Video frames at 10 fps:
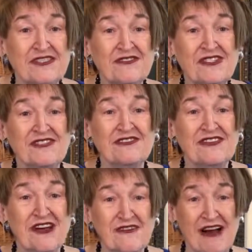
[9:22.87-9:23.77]
Don't you
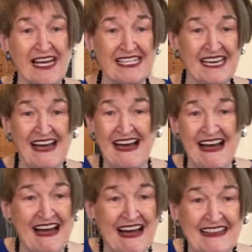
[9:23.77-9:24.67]
know
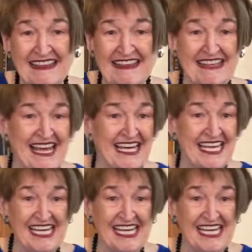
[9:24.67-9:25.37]
that